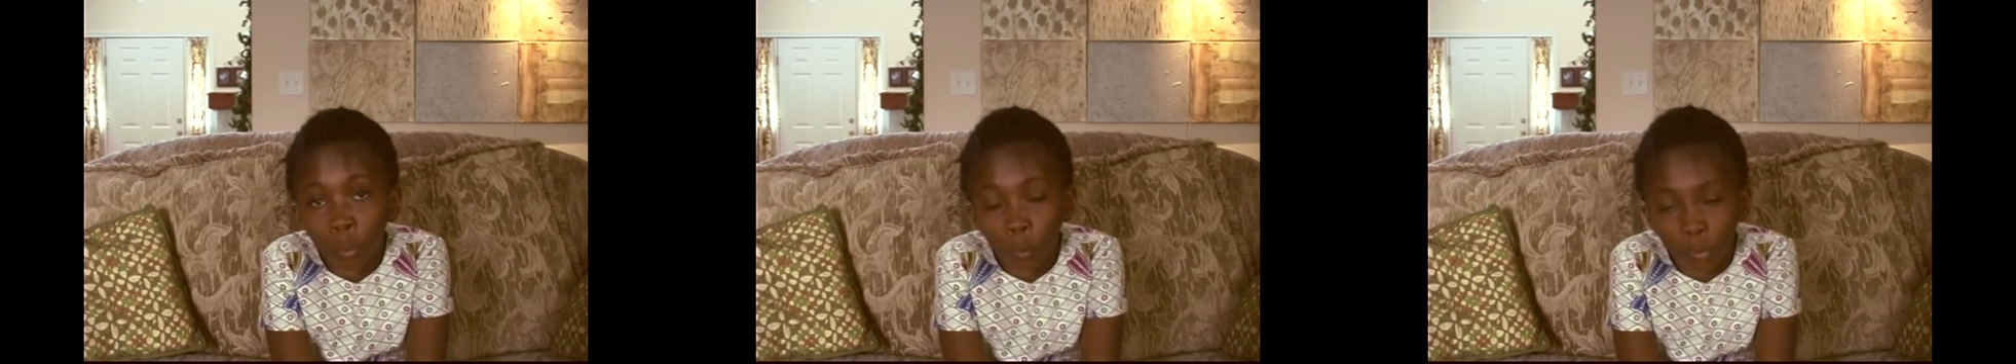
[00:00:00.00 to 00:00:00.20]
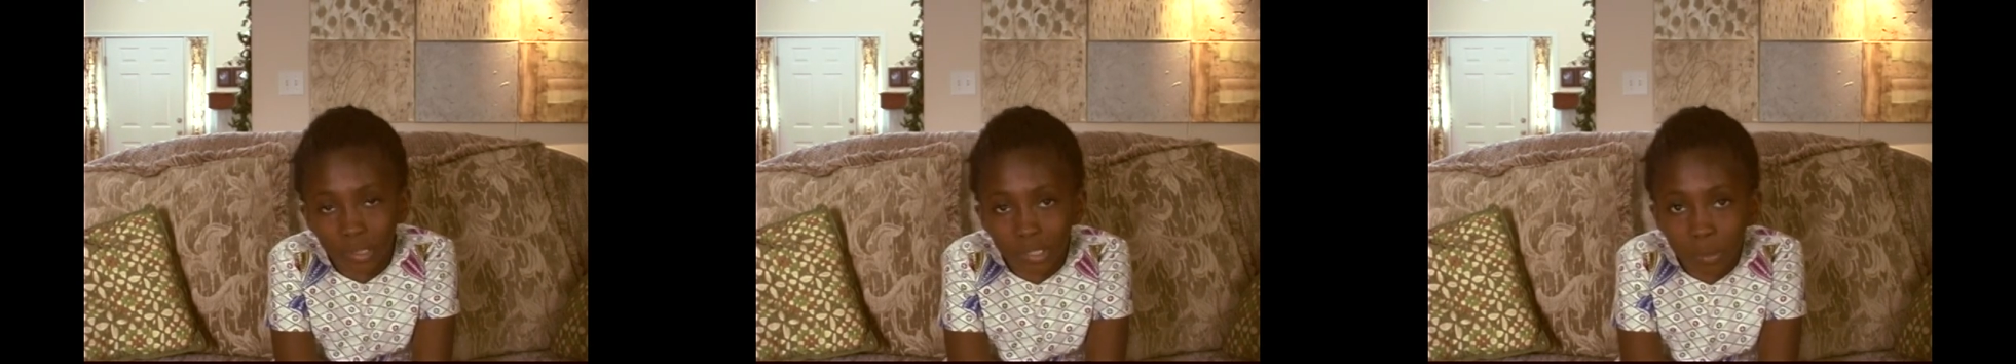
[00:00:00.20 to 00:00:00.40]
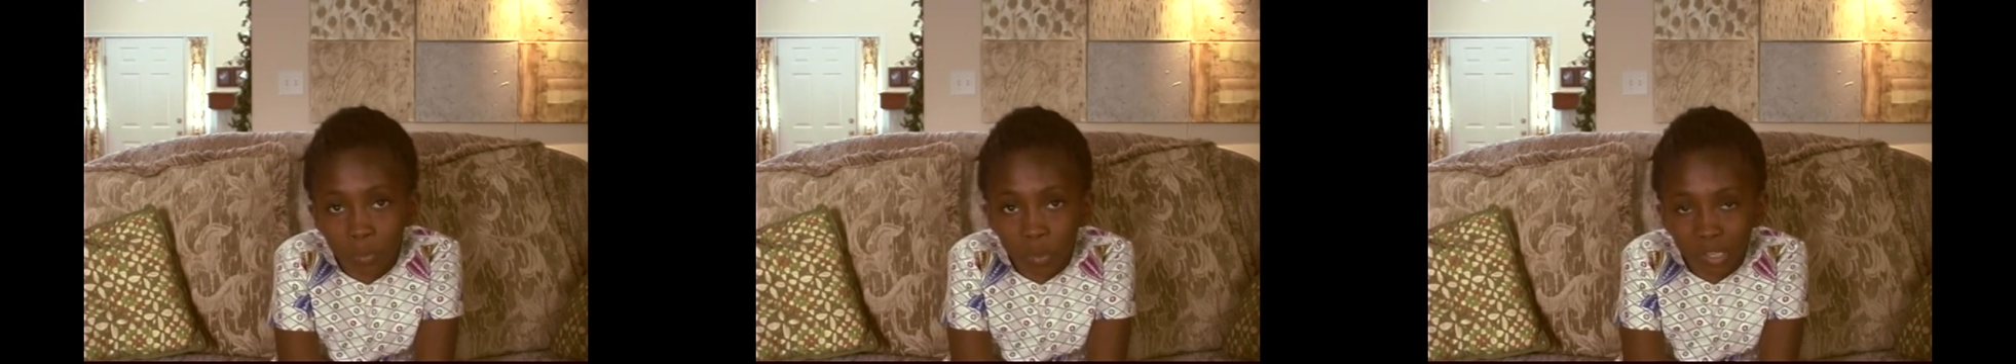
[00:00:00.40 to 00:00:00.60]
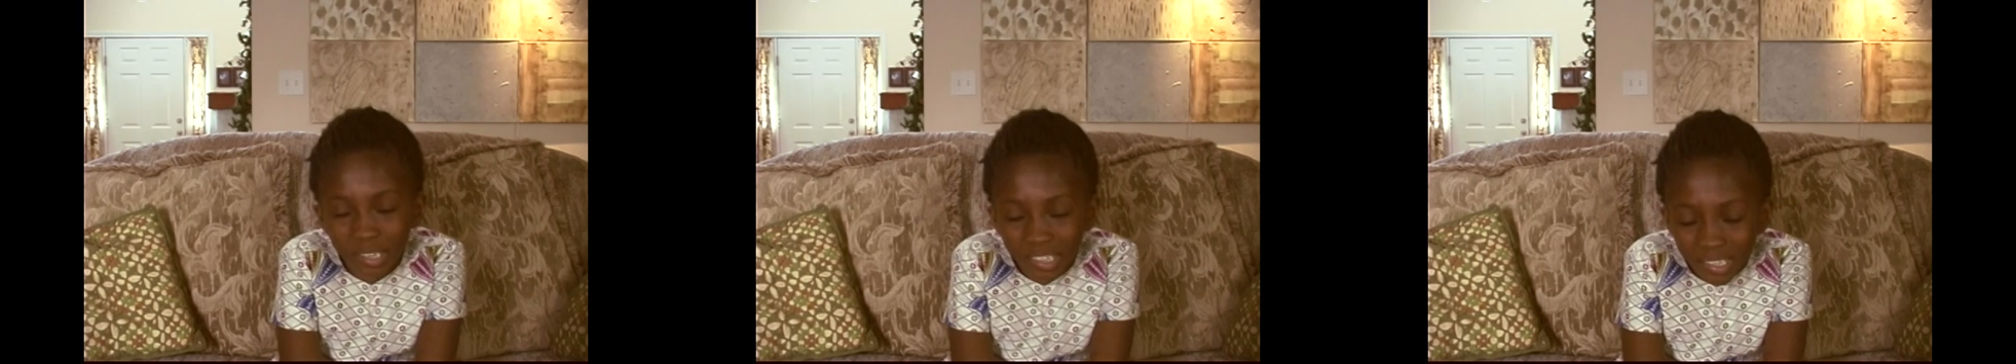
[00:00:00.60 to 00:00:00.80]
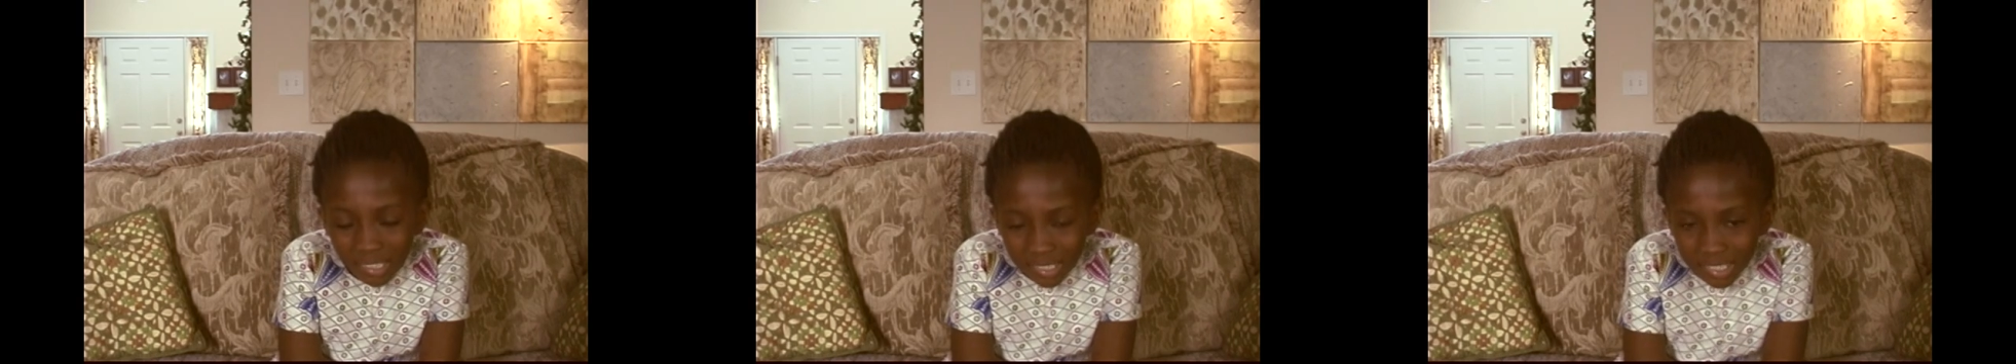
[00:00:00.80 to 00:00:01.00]
when someone
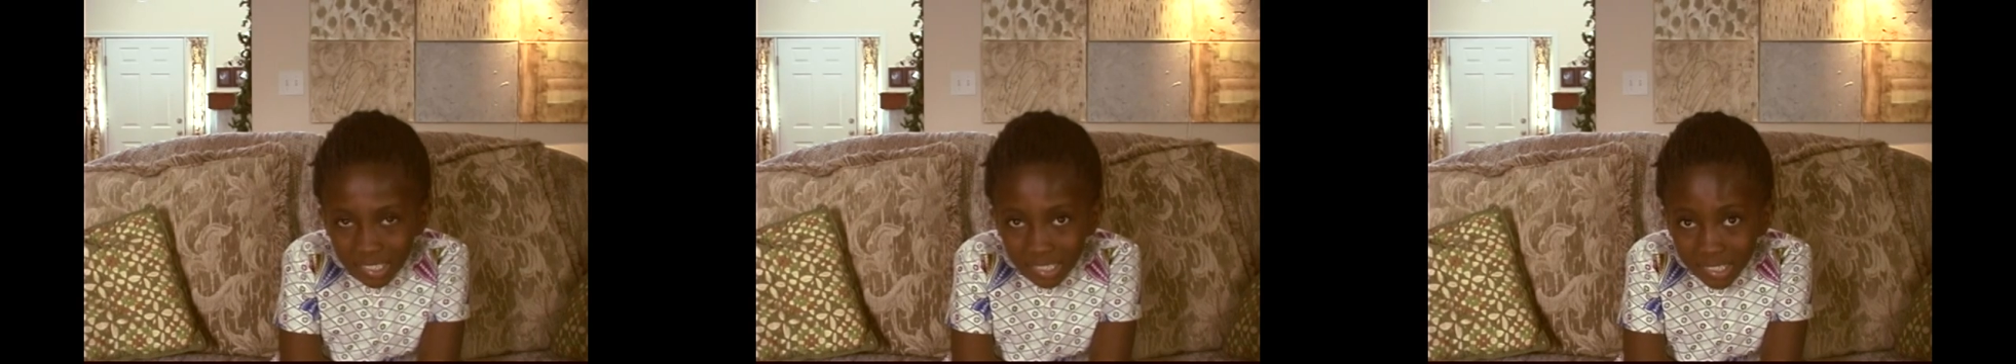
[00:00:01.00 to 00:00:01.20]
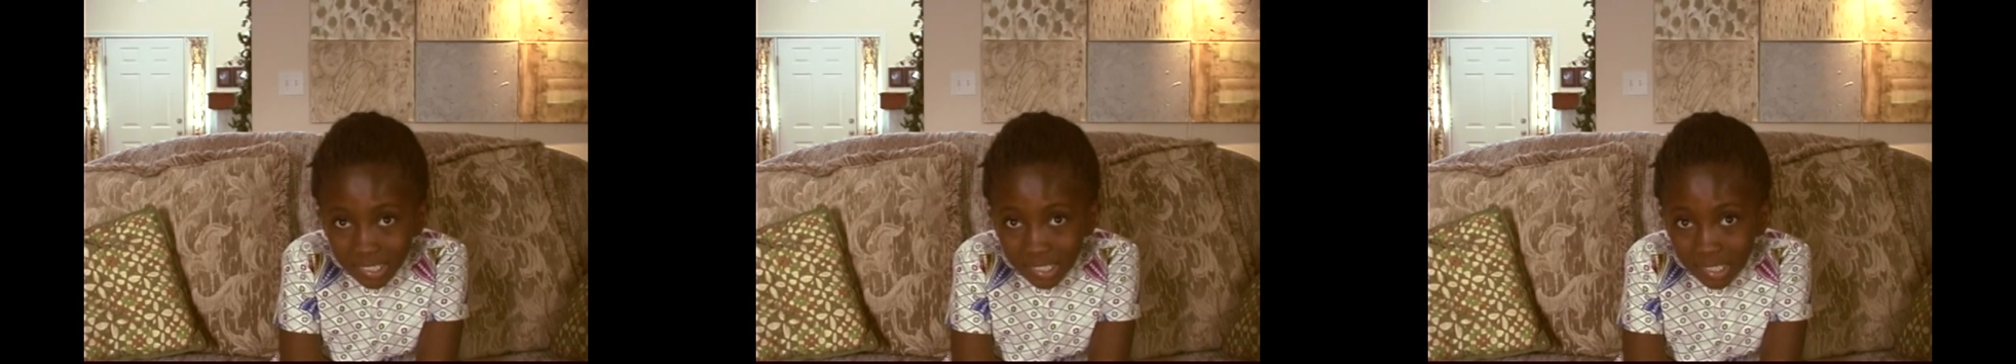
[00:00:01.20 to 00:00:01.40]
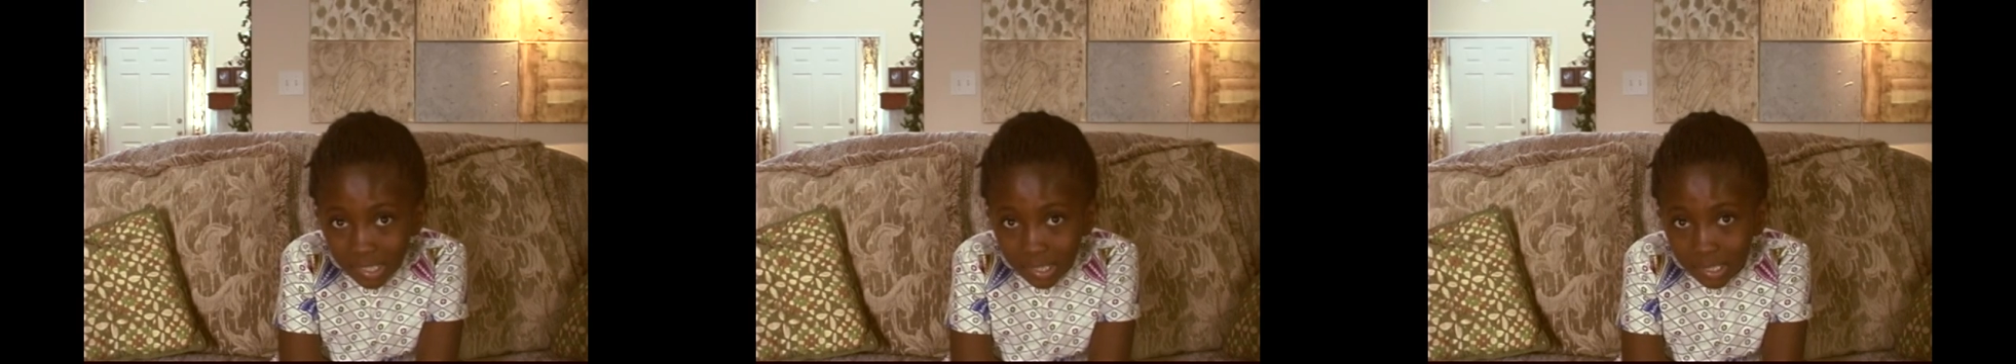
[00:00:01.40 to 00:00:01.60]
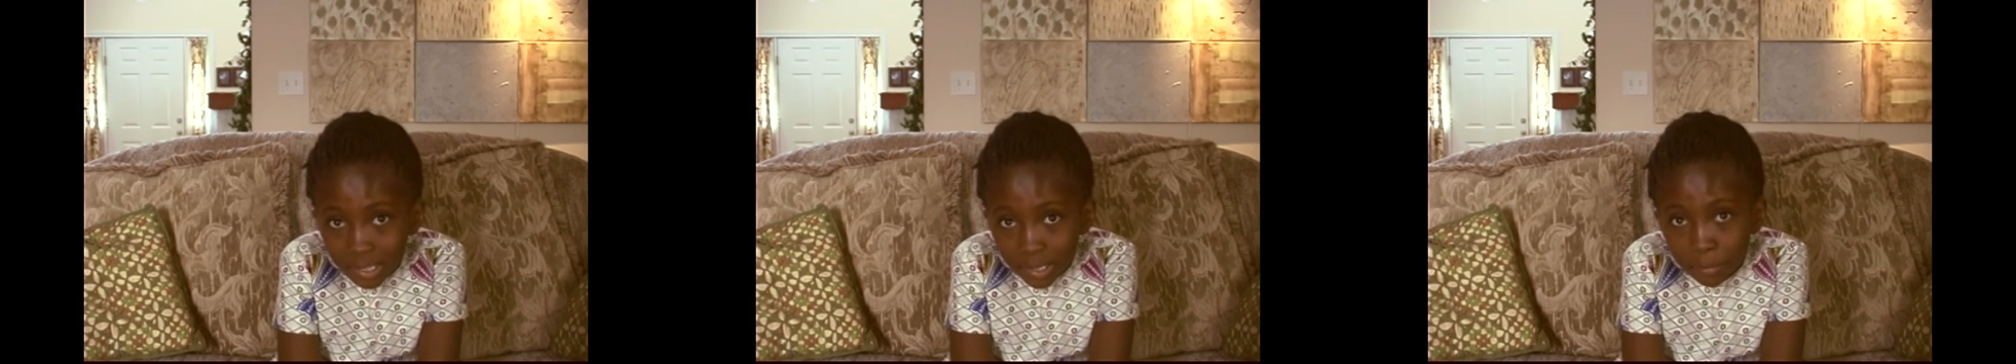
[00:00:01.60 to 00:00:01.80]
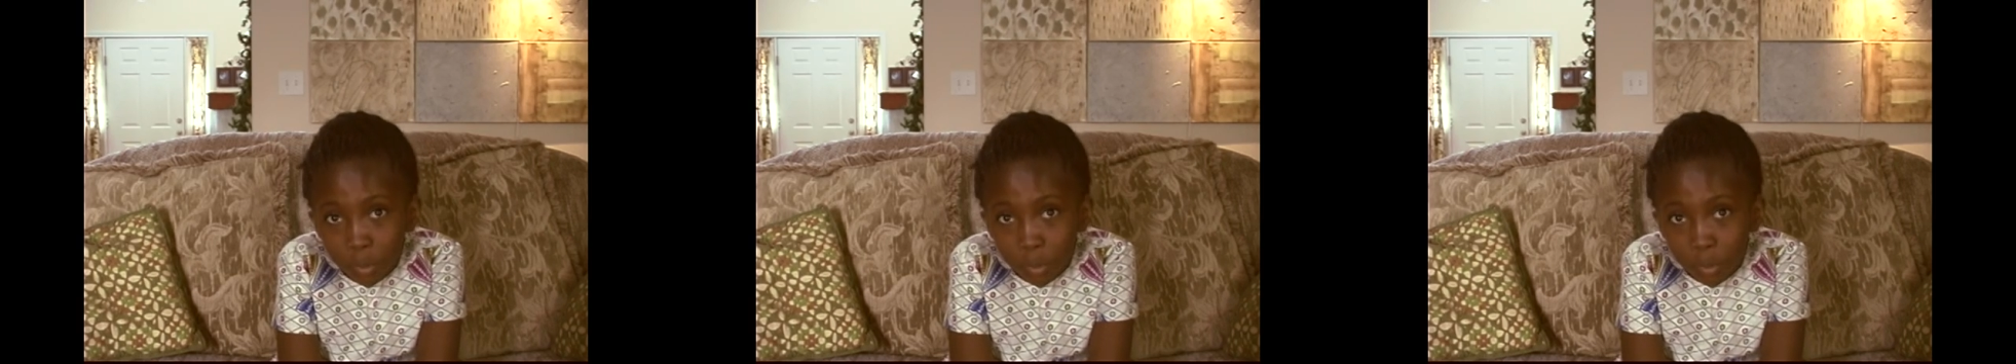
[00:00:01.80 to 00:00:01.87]
is eating in the car,